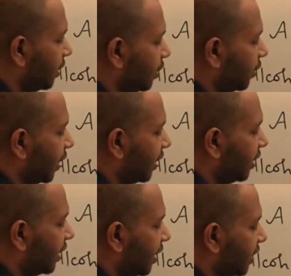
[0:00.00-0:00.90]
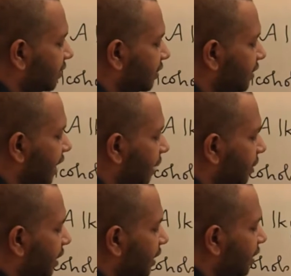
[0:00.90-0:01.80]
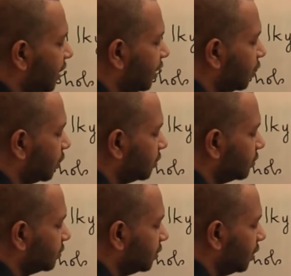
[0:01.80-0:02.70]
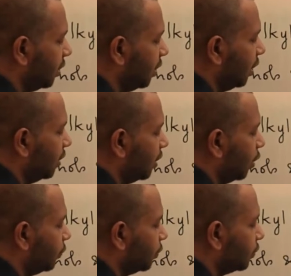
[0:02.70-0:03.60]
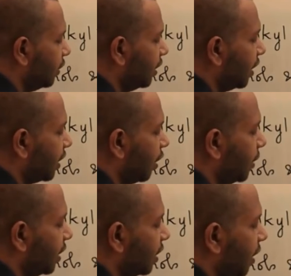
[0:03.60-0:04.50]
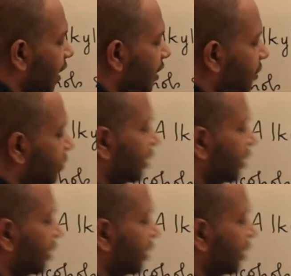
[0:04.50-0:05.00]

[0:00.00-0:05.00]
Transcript: ketone I can take is a dimethyl ketone. Now if you see here, how many carbon atoms